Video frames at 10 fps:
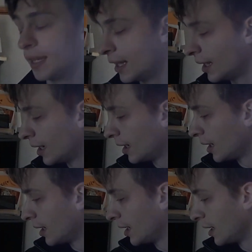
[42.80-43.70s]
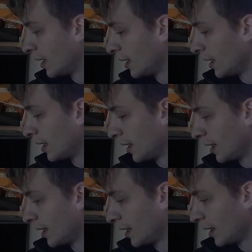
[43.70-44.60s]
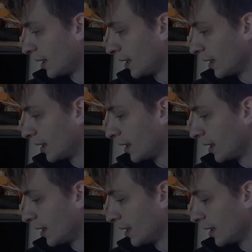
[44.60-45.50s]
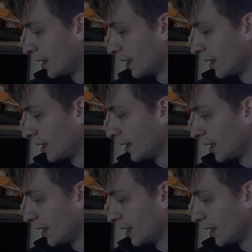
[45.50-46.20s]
(no one is talking)